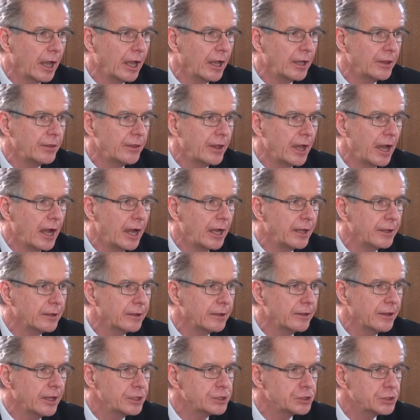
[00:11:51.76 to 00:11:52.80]
and
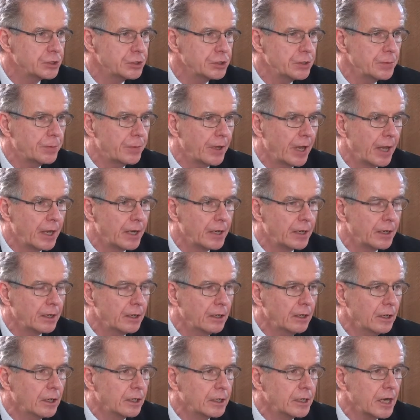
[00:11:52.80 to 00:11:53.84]
that they should depend
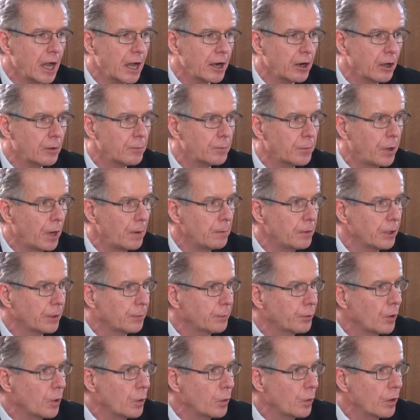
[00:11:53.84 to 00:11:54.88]
not on public
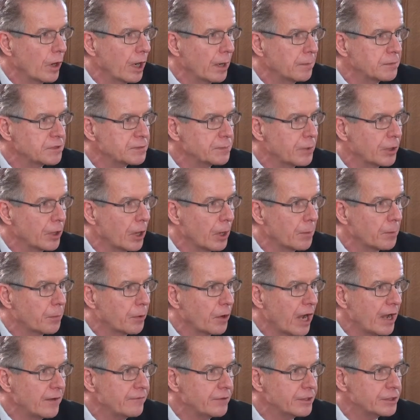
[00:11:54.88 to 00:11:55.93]
programs but on
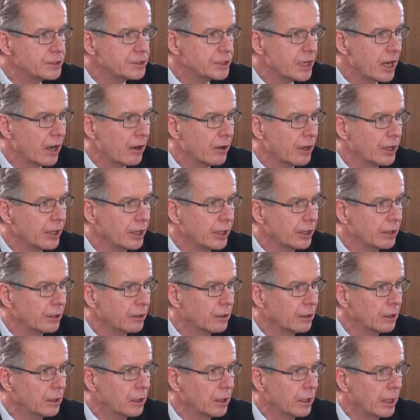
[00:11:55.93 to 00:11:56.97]
private charity.
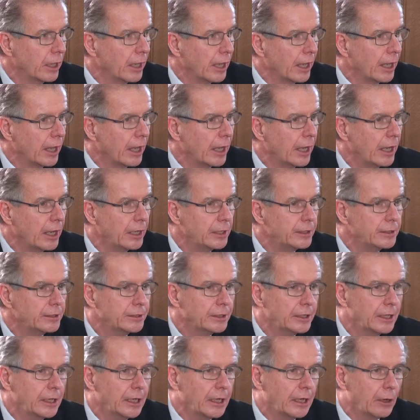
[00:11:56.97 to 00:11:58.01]
And
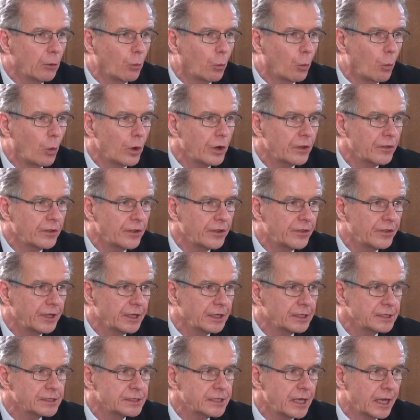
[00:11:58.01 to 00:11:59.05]
one of the
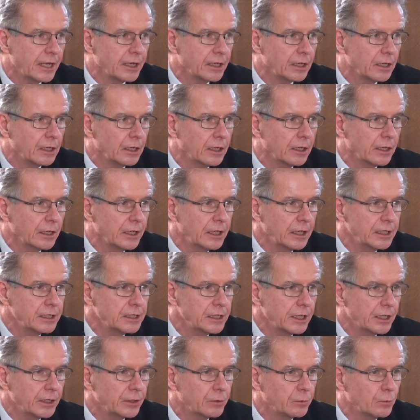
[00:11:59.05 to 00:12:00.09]
things that he
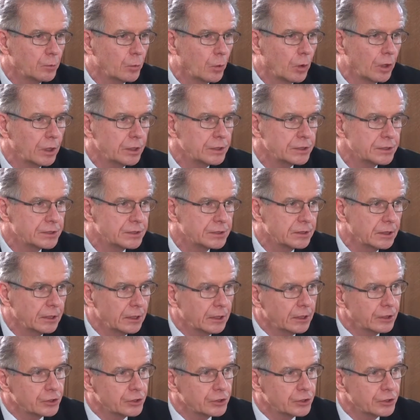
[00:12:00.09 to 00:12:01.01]
did was